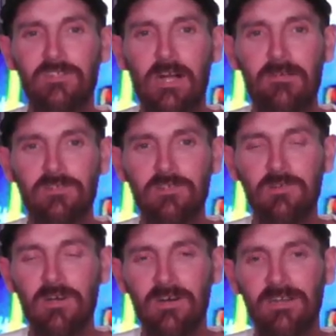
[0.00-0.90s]
Travis
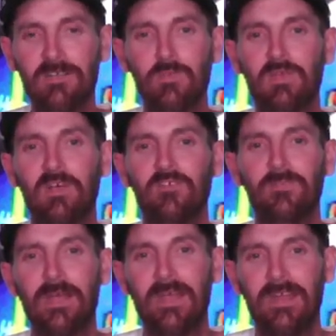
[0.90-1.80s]
Judon himself,
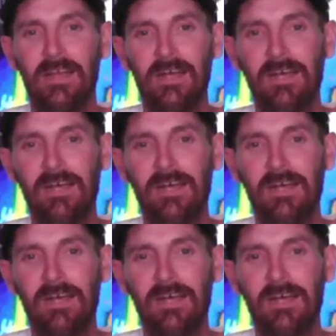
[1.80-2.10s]
man,